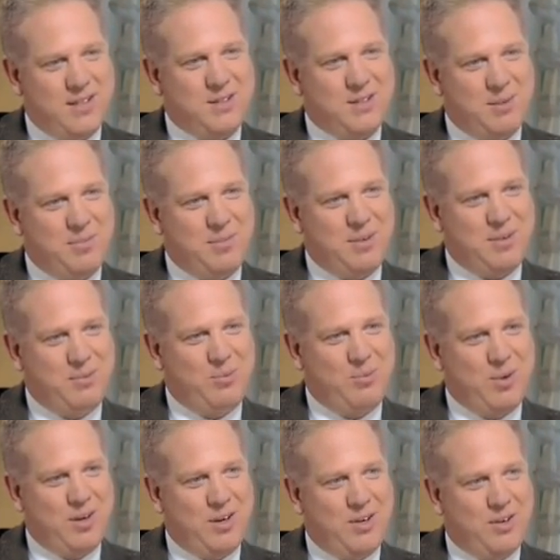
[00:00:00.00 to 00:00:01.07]
something
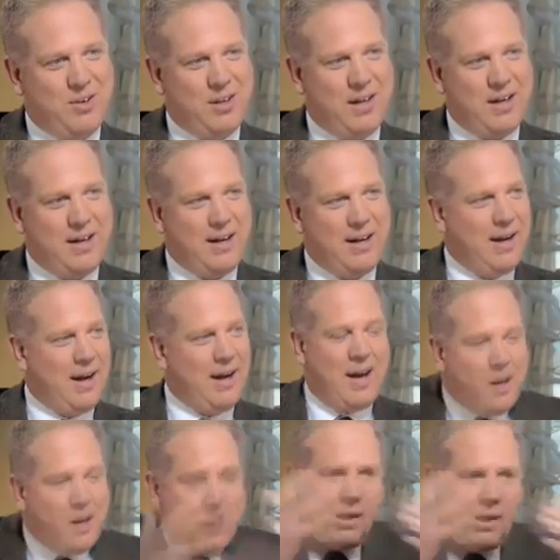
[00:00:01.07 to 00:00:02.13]
where you're like, I
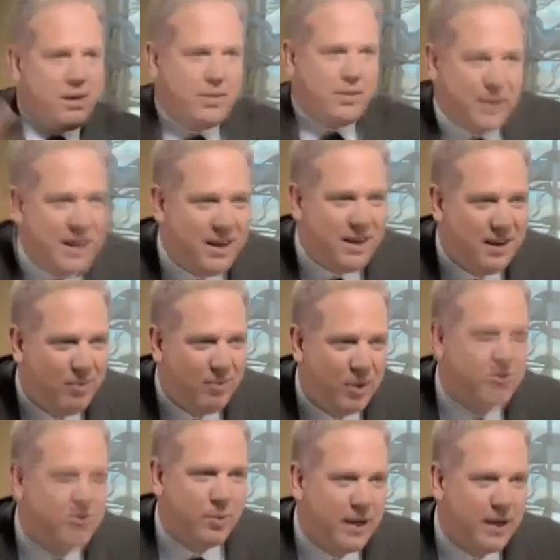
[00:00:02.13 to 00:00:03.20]
didn't think,
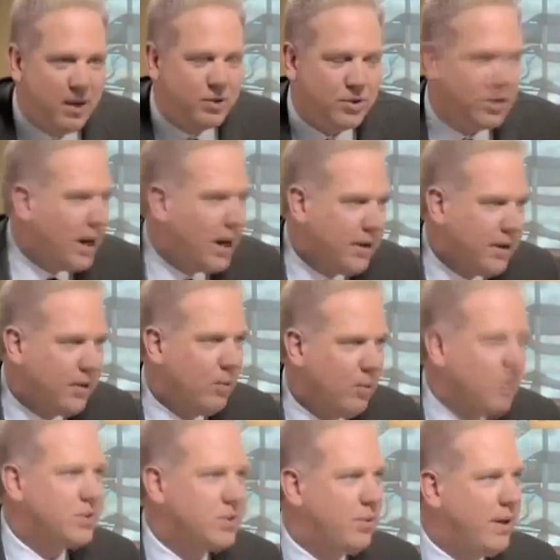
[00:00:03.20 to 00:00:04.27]
what's the white culture? I don't know,
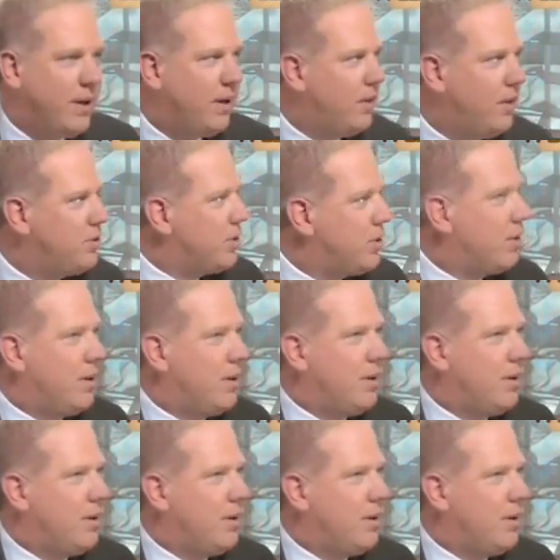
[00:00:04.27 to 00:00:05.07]
what's the white culture?